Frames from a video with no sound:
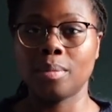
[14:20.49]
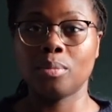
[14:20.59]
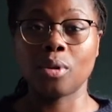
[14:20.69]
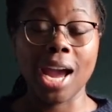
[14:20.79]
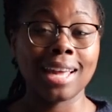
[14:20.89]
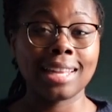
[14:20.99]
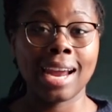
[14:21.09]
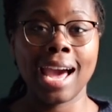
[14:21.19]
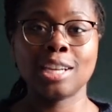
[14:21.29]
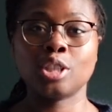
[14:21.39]
brand that
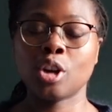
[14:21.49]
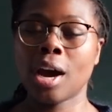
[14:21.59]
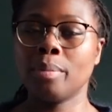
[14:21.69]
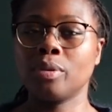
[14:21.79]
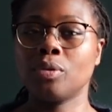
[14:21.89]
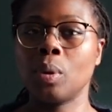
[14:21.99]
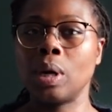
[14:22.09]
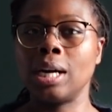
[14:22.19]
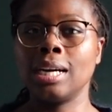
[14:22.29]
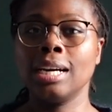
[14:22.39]
I hadn't tried
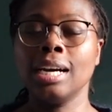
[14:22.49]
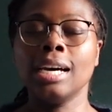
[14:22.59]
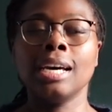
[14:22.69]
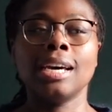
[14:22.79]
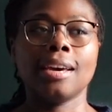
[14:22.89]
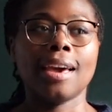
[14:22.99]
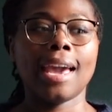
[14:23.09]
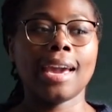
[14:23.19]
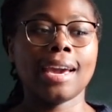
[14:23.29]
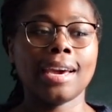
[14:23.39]
before,
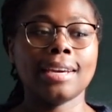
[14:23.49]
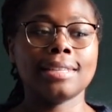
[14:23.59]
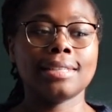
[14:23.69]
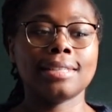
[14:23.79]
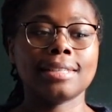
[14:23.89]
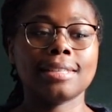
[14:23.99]
and